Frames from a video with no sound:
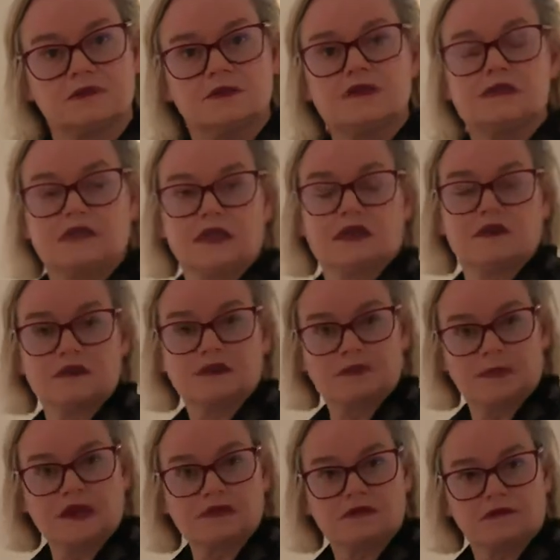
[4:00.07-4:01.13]
be seen in the
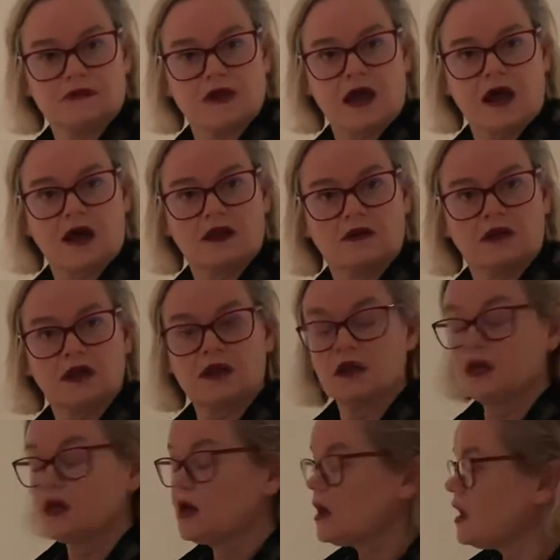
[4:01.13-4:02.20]
space of the gallery.
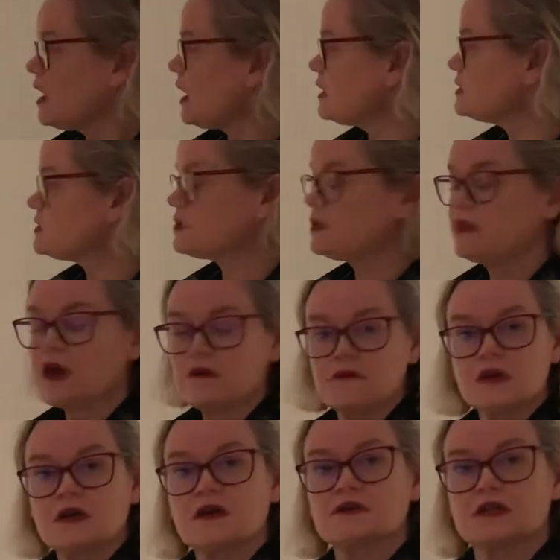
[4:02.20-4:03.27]
And so that
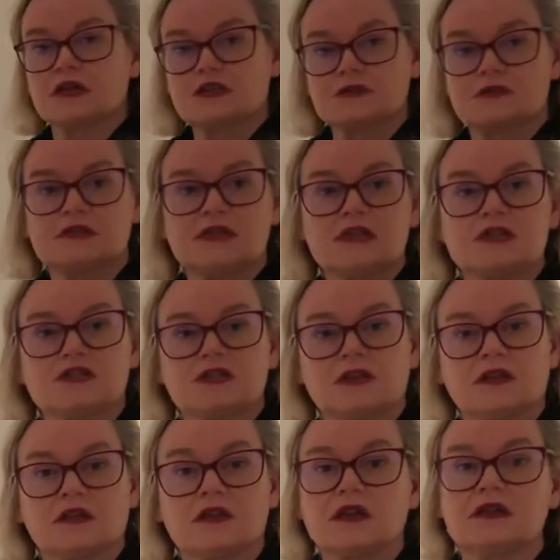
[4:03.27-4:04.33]

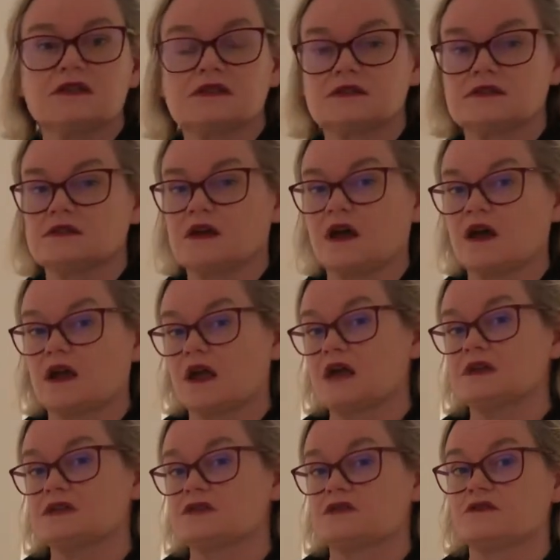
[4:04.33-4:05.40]
recontextualization is a,
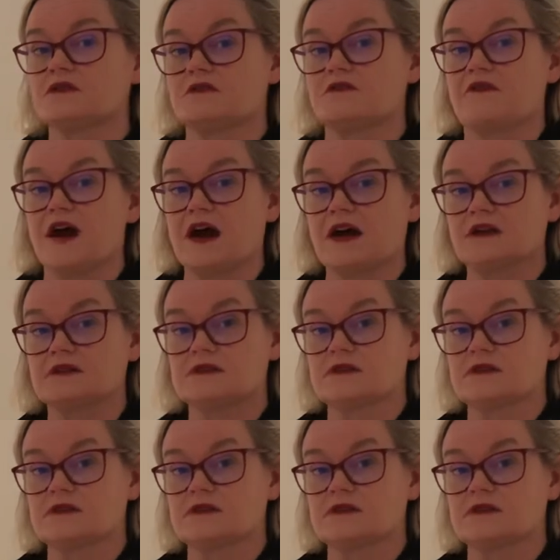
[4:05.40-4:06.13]
historical fact.